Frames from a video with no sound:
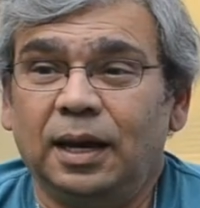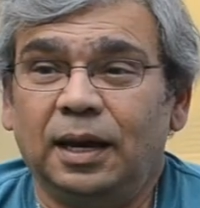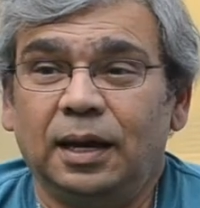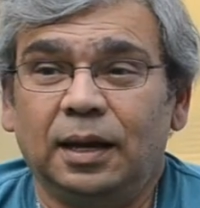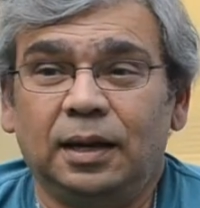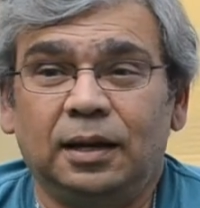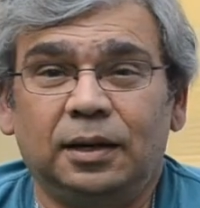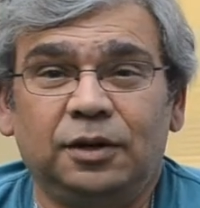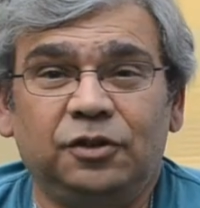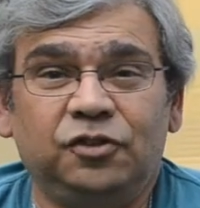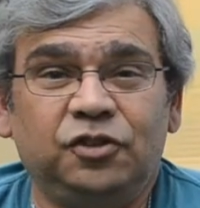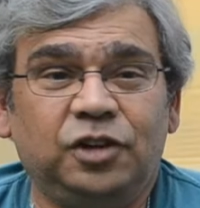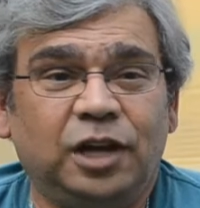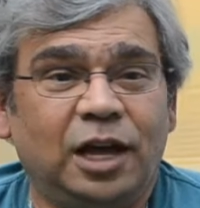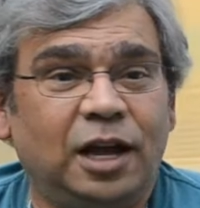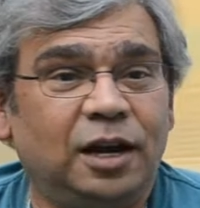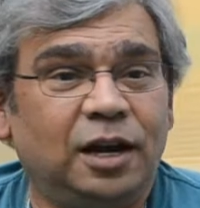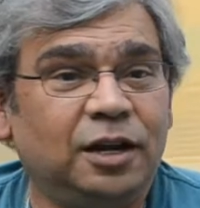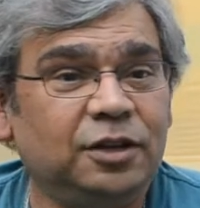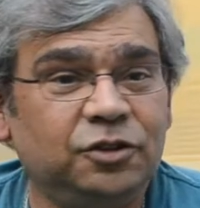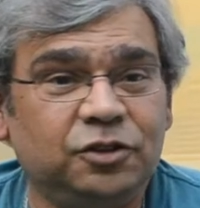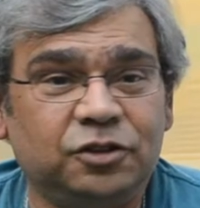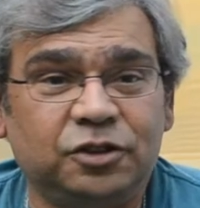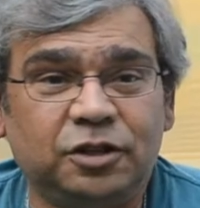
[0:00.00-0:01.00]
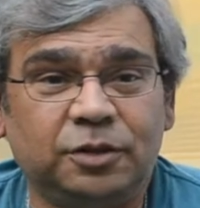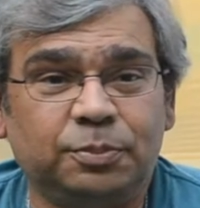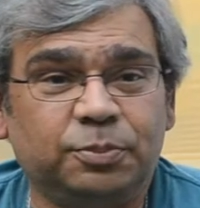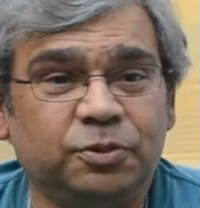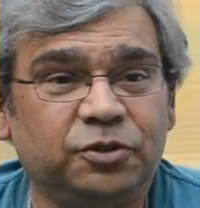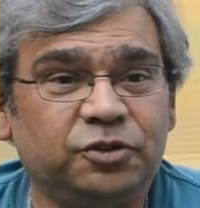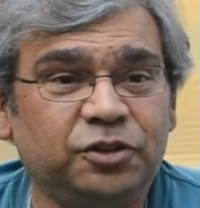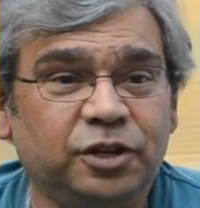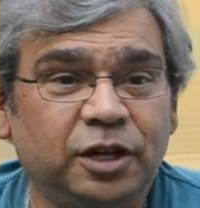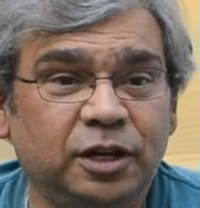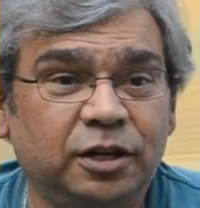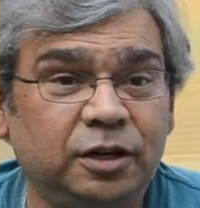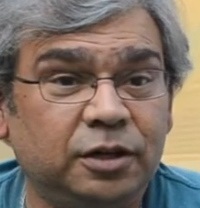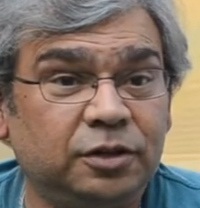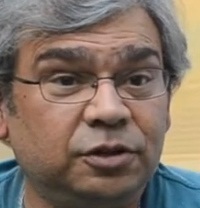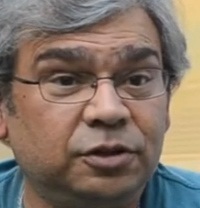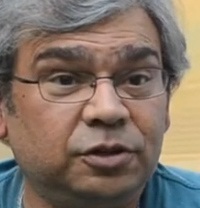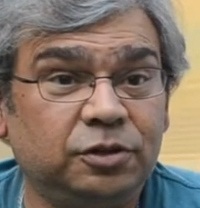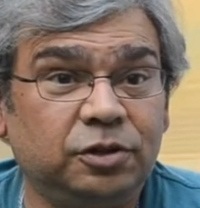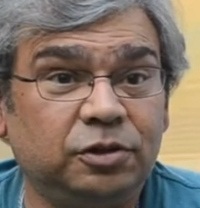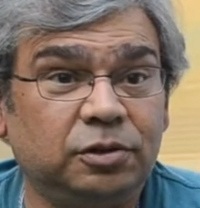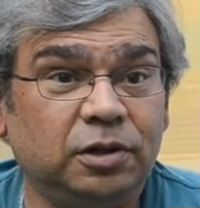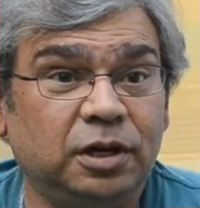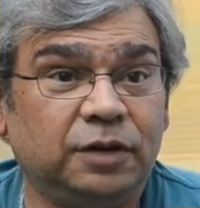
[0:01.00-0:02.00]
and challenges are
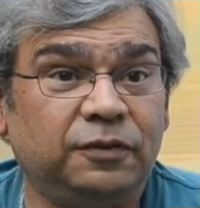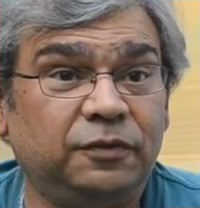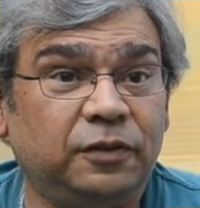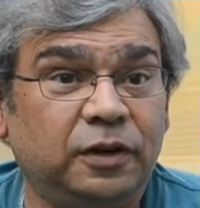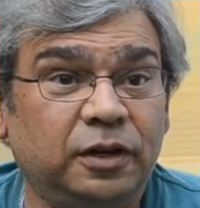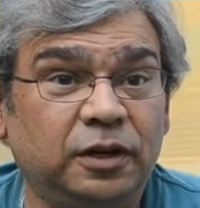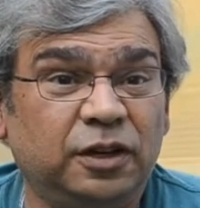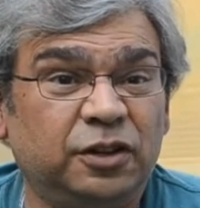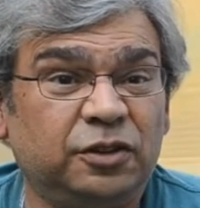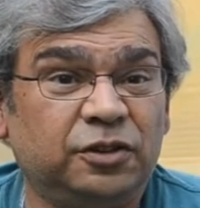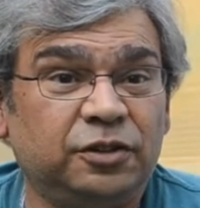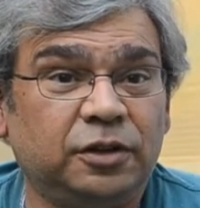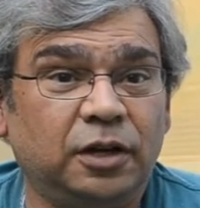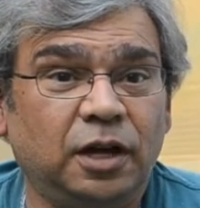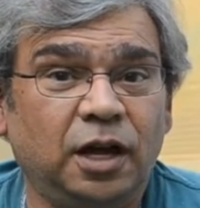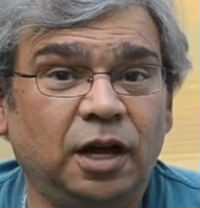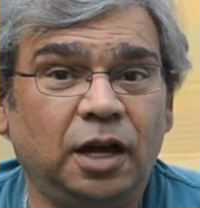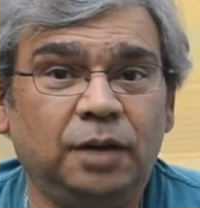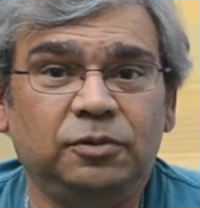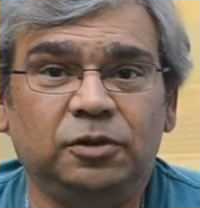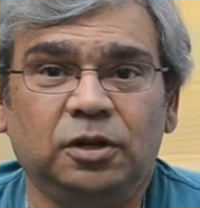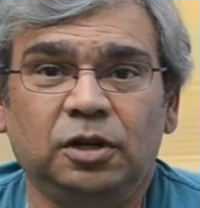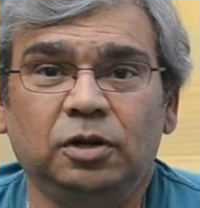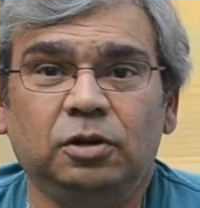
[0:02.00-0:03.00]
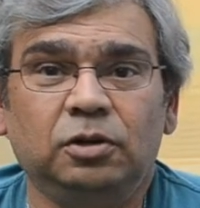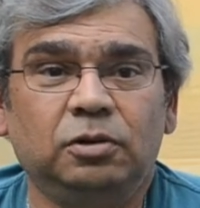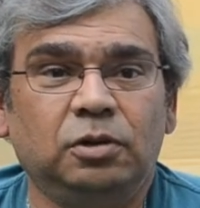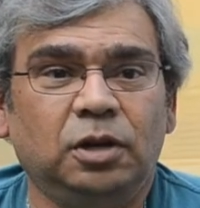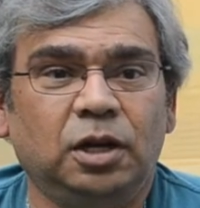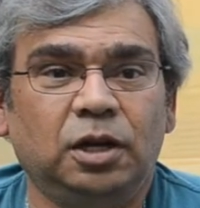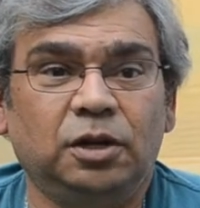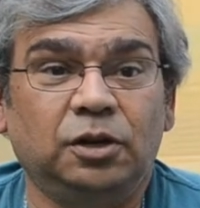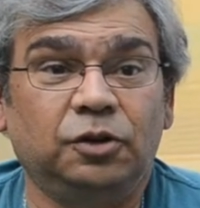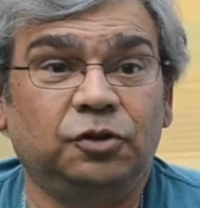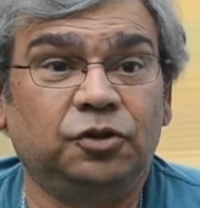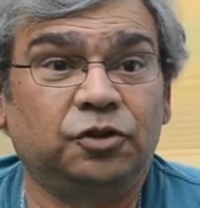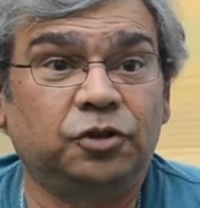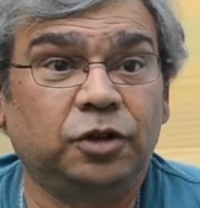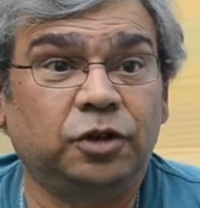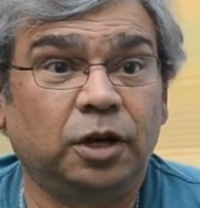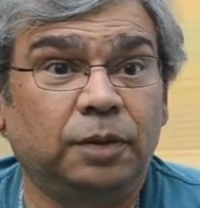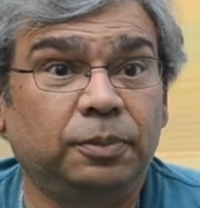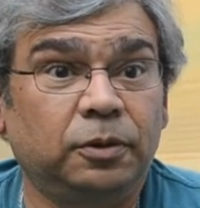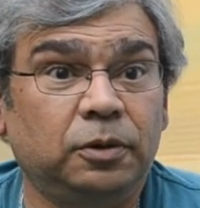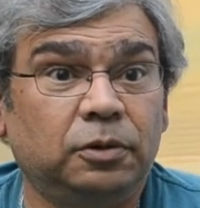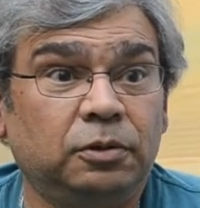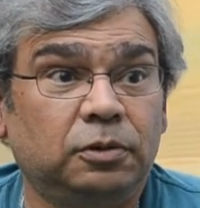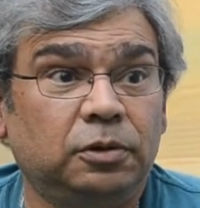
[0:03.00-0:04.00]
presented to you at various times, and you, and you
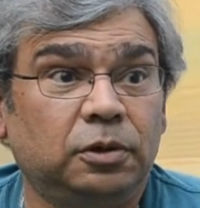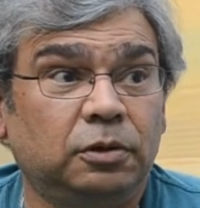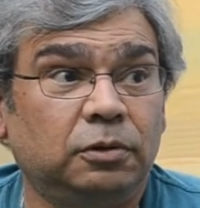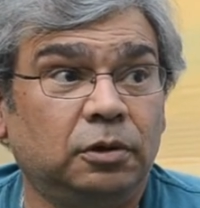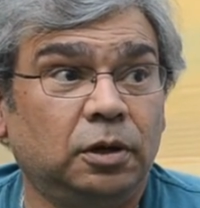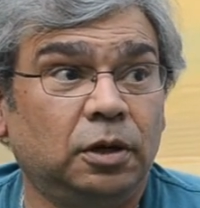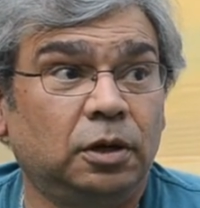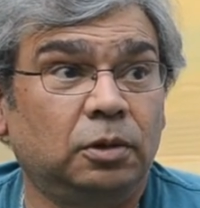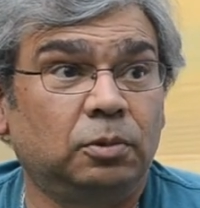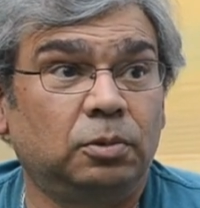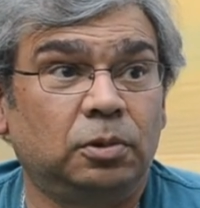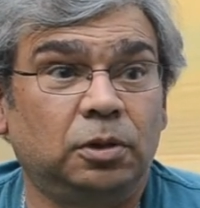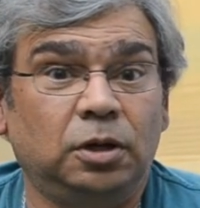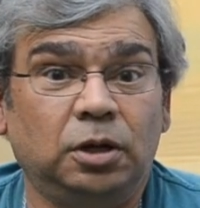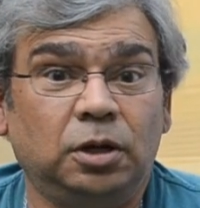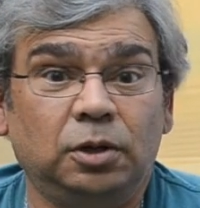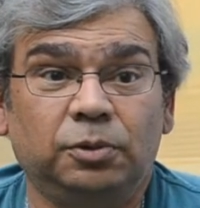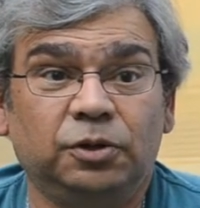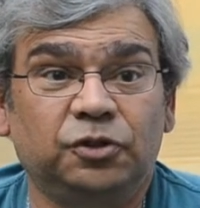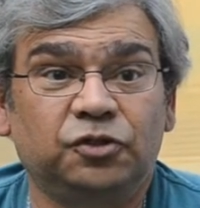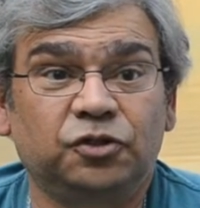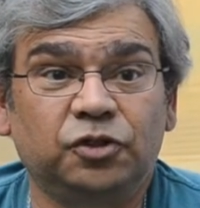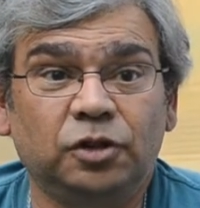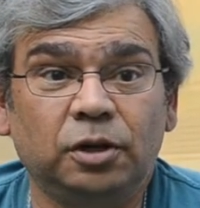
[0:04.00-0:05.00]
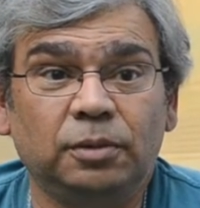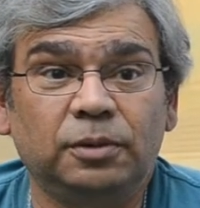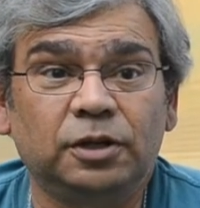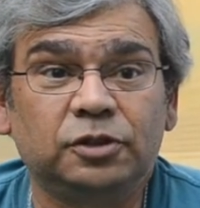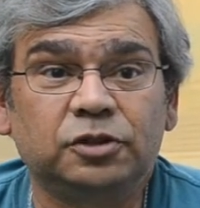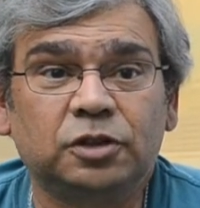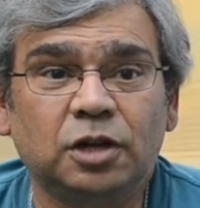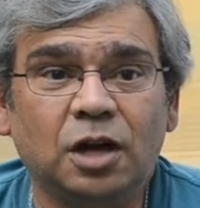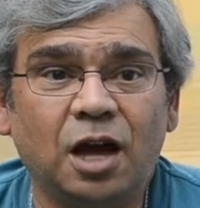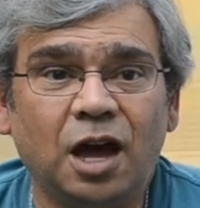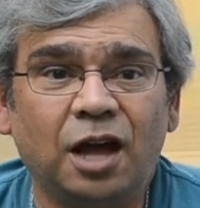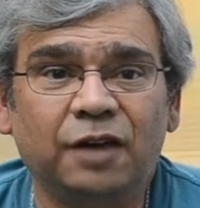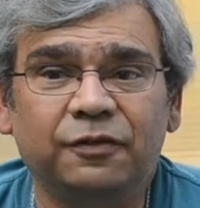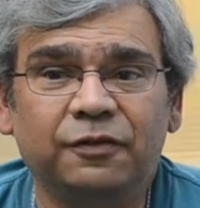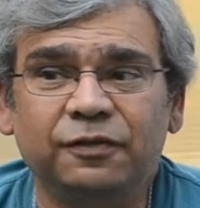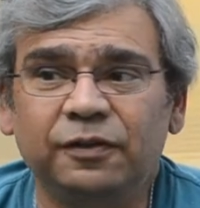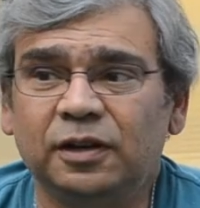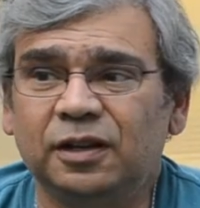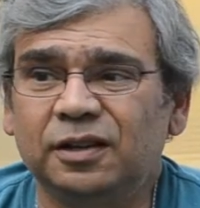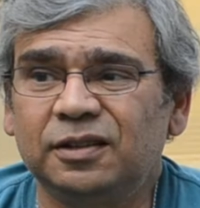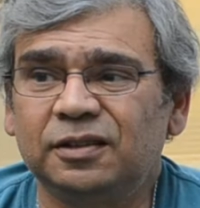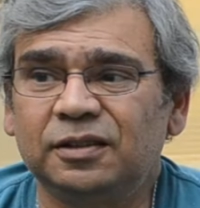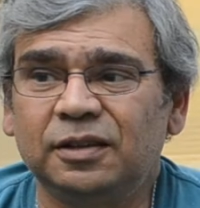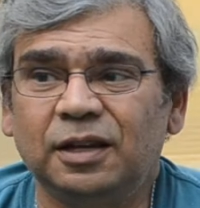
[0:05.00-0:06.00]
step into the real world with so much
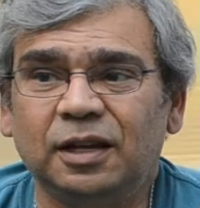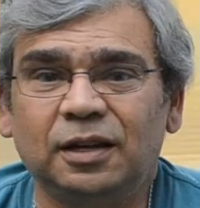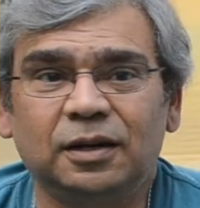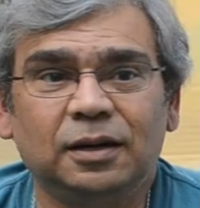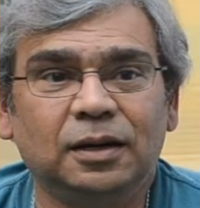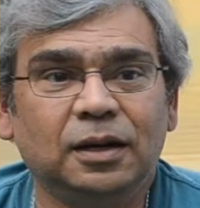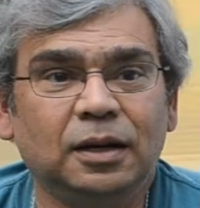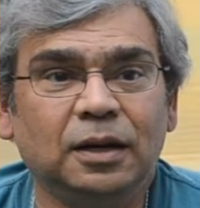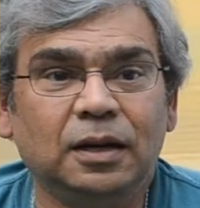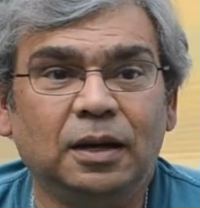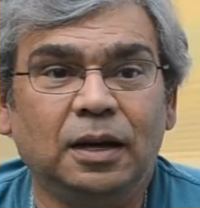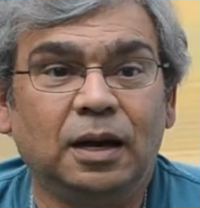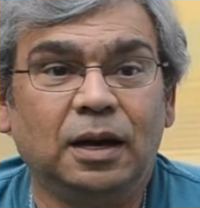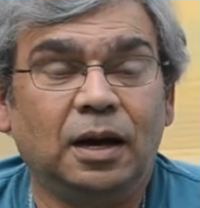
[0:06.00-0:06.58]
confidence that